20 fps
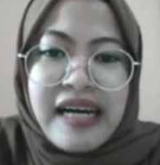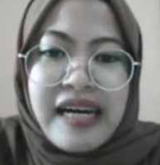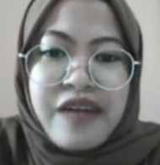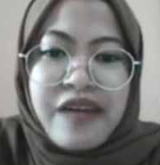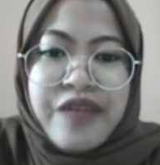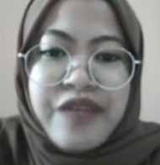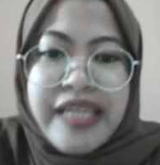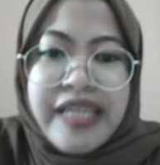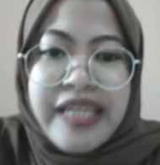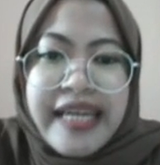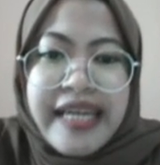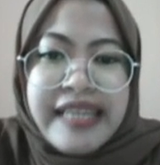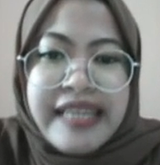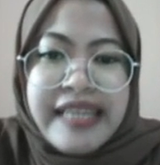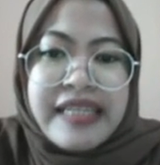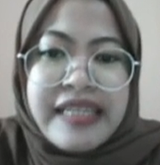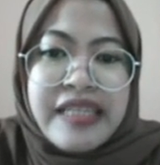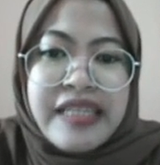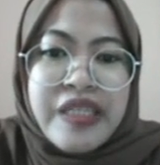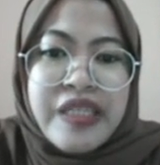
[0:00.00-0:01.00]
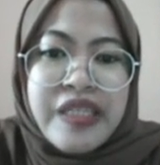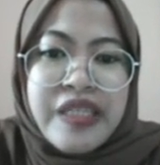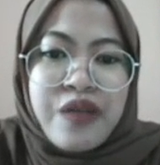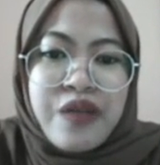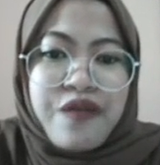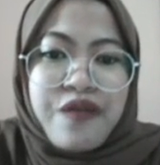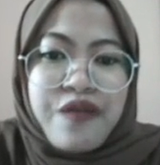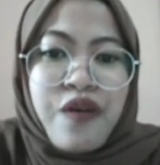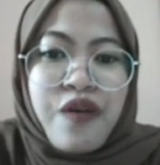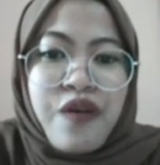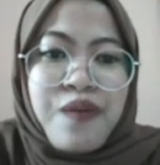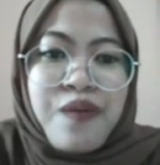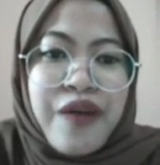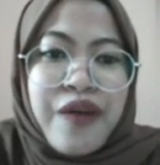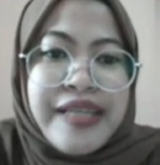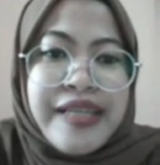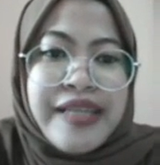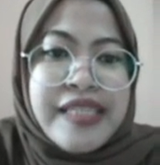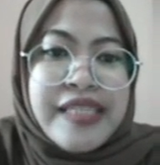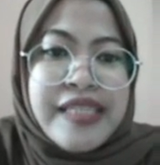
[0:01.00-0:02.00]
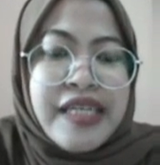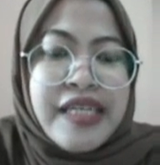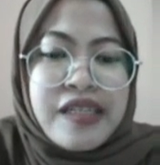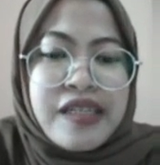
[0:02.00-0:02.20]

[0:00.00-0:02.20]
We can conclude 4 points here.